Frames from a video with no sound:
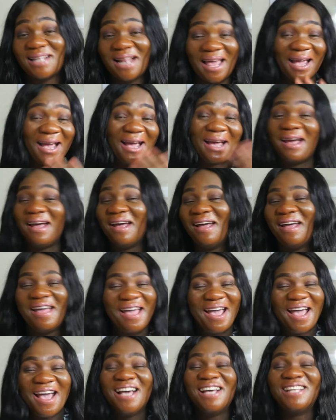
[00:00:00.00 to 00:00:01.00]
like
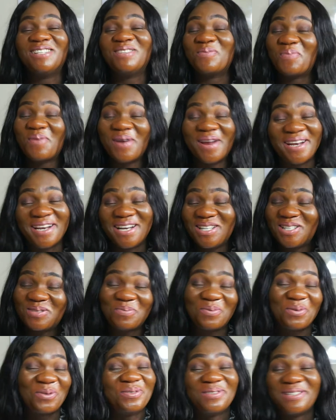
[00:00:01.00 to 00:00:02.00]
the
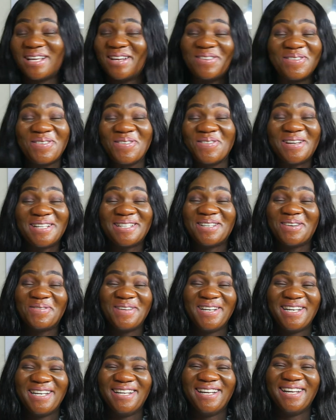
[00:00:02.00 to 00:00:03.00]
pregnancy blues. I don't know what's
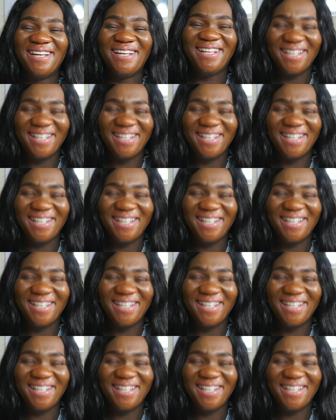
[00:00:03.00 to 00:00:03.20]
happening.